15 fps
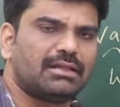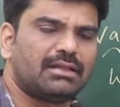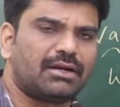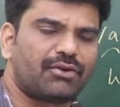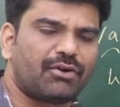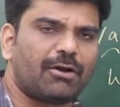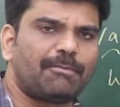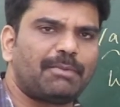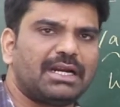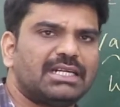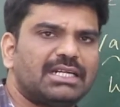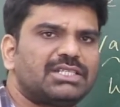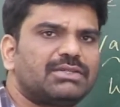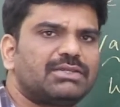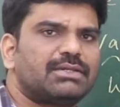the
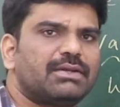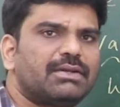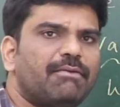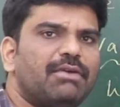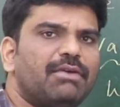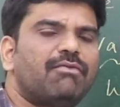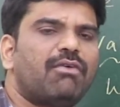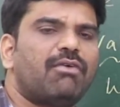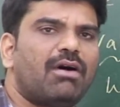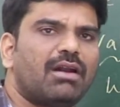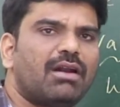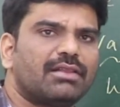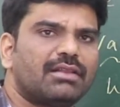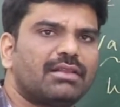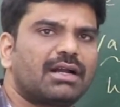droplets will
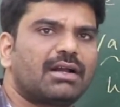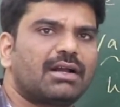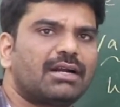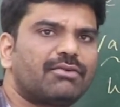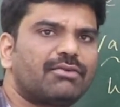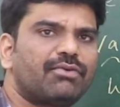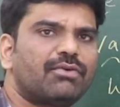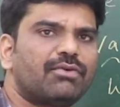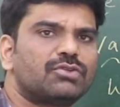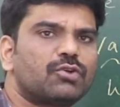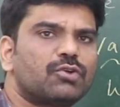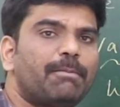fall on the cut fruits,